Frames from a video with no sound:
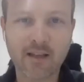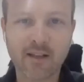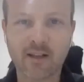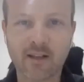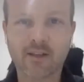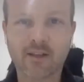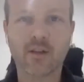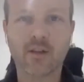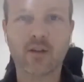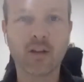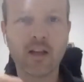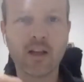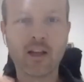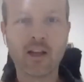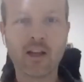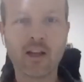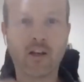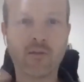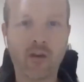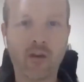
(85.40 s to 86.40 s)
So,
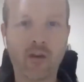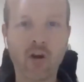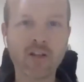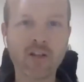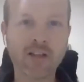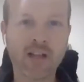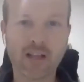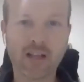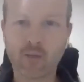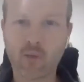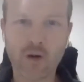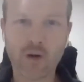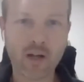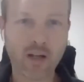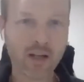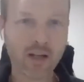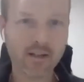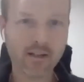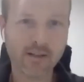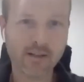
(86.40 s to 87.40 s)
for context, what
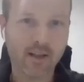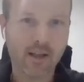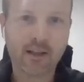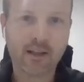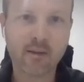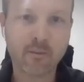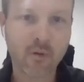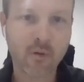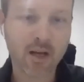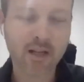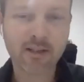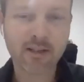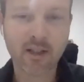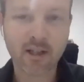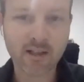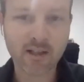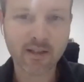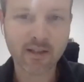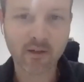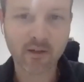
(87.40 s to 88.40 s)
is like the My Study
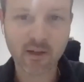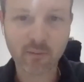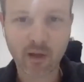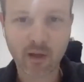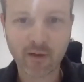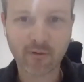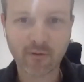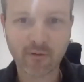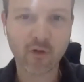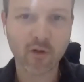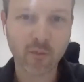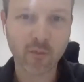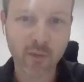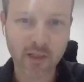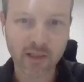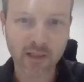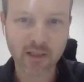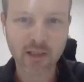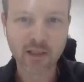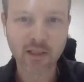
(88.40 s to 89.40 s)
Series platform?
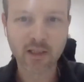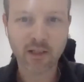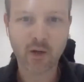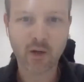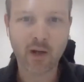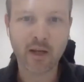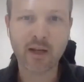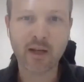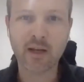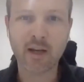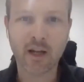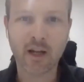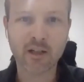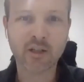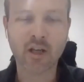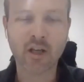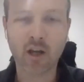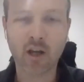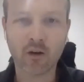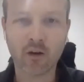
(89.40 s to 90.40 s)
And in a
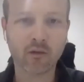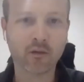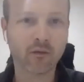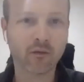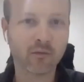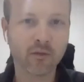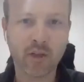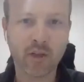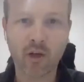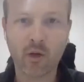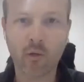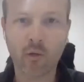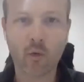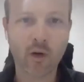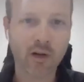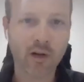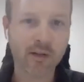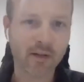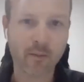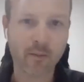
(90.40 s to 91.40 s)
nutshell, what
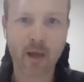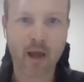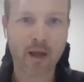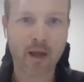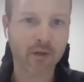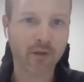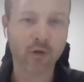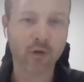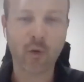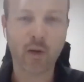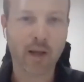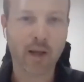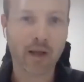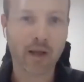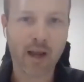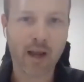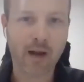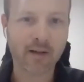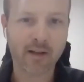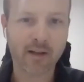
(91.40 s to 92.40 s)
is it about doing and
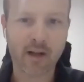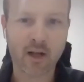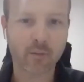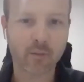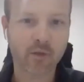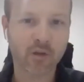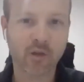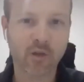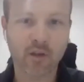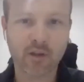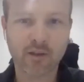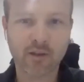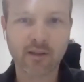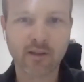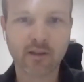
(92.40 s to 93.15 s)
how does it help students?